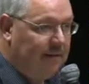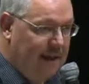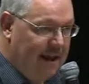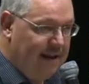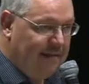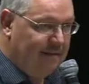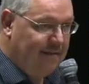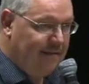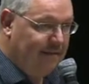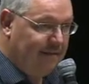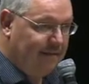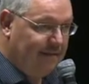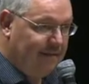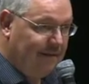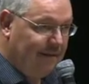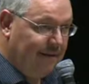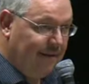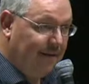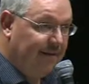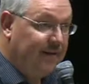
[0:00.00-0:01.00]
less.
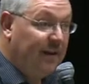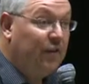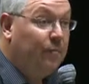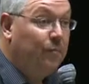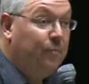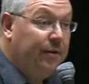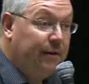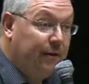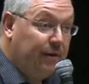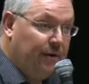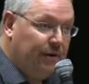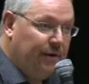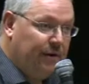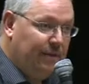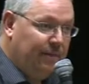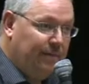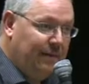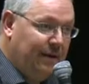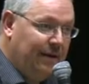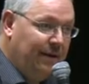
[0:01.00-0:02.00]
That's pretty good.